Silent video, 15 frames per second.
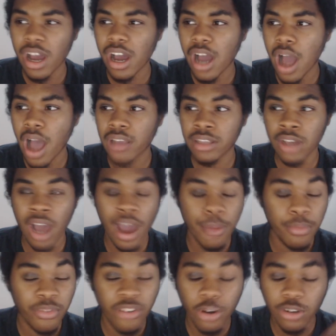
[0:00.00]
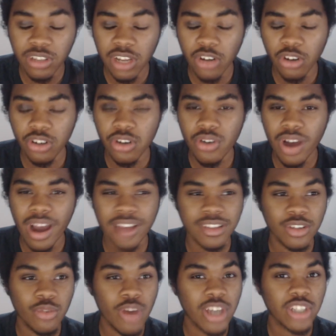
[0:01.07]
For those that don't know, I
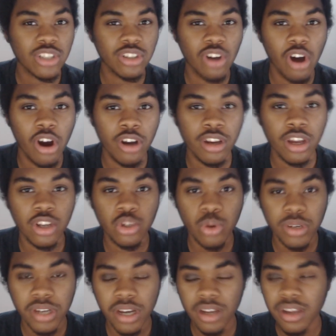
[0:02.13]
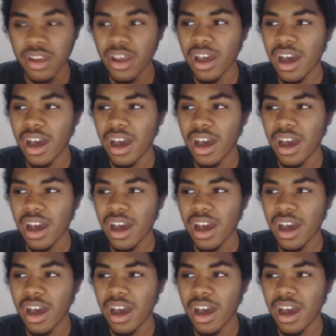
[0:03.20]
asked a question on Twitter,